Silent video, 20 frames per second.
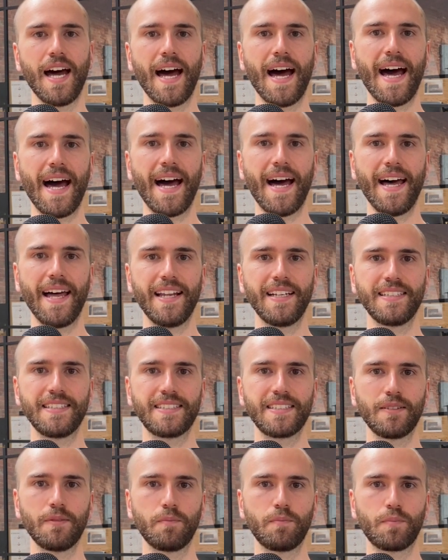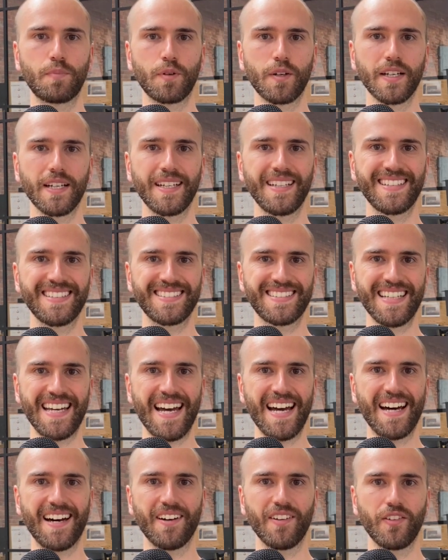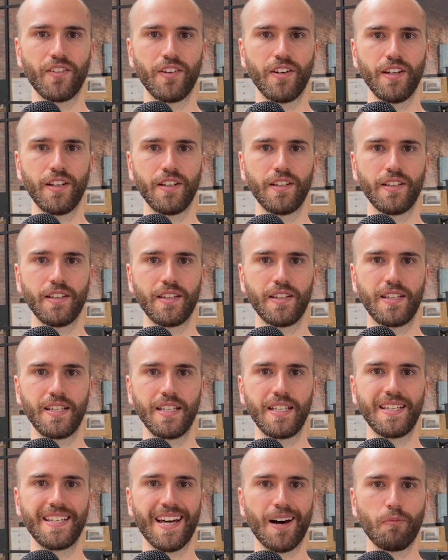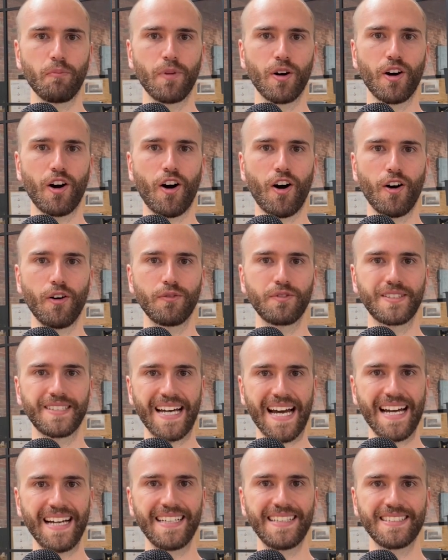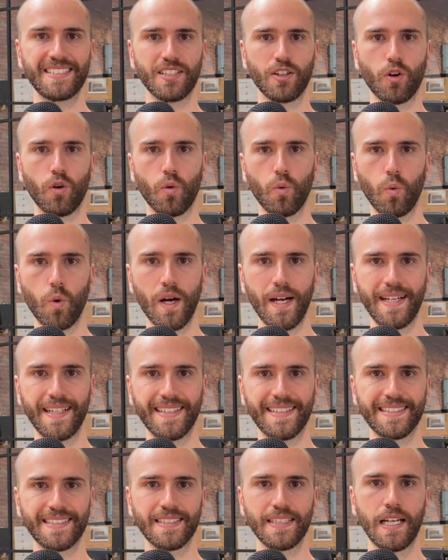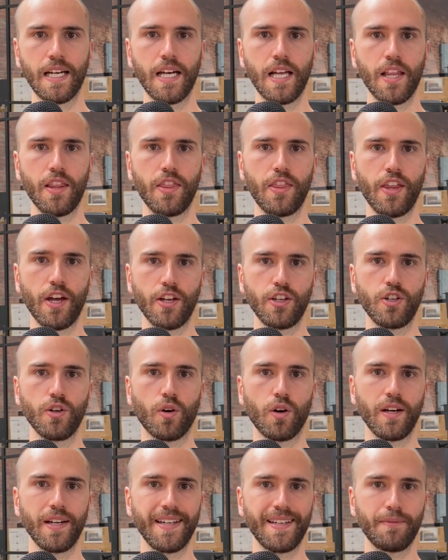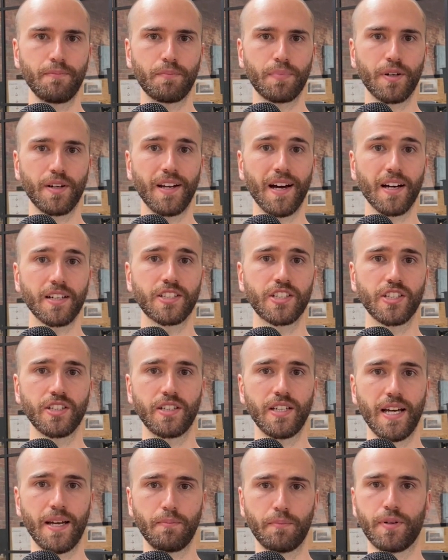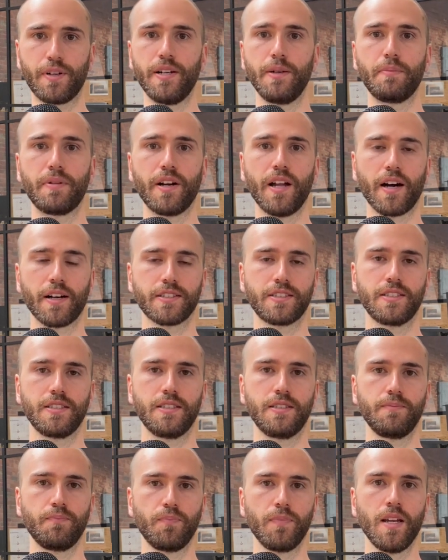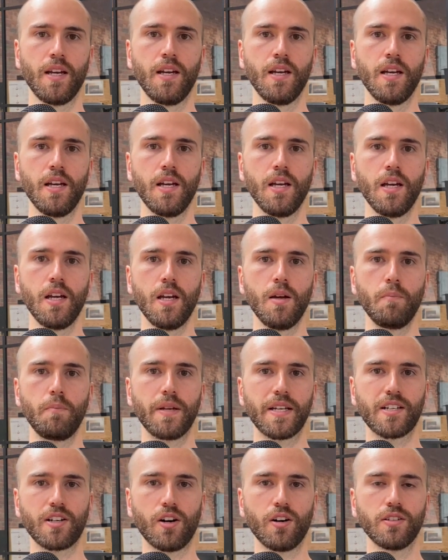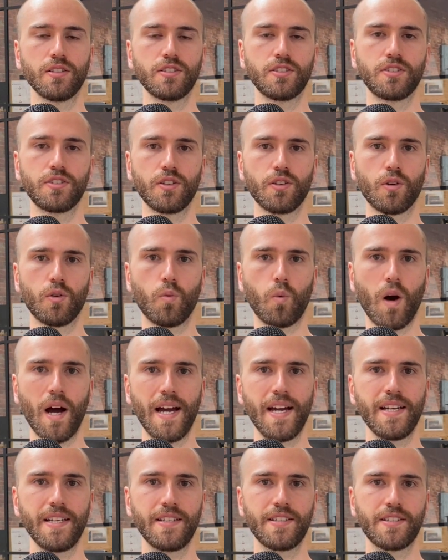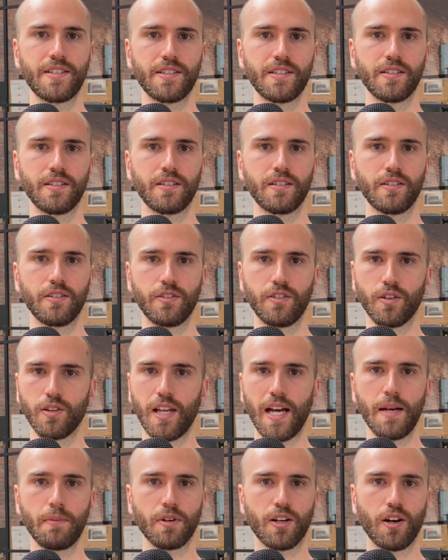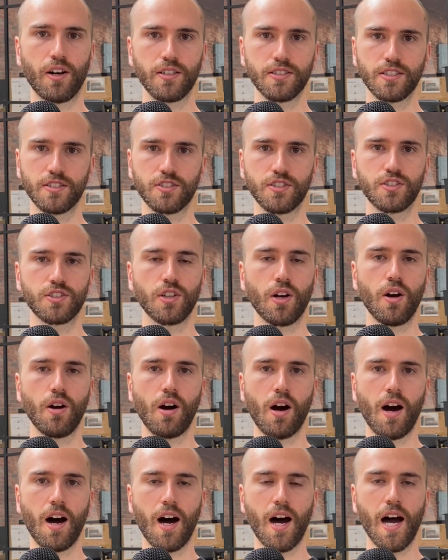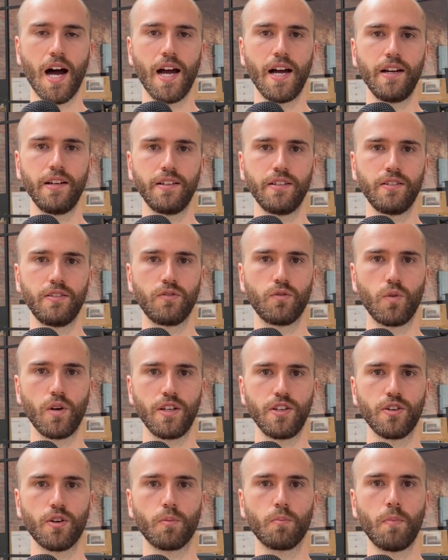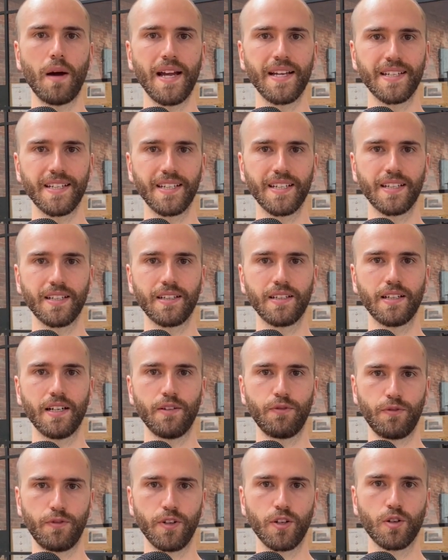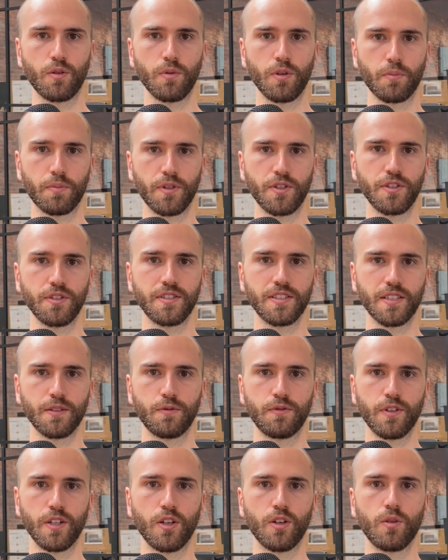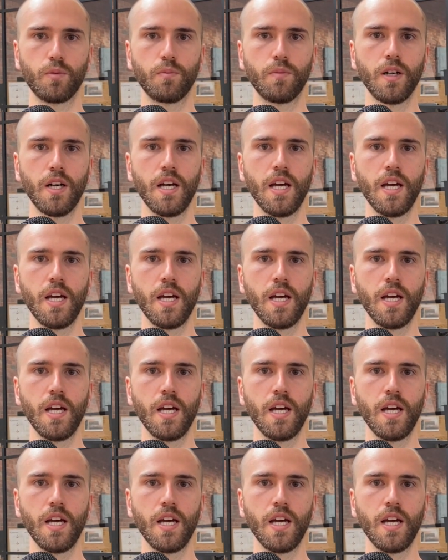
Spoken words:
and bringing down the number of days or weeks that you're in production and pre-production. Because your labor costs are so high when you're making a film, you're producing a film,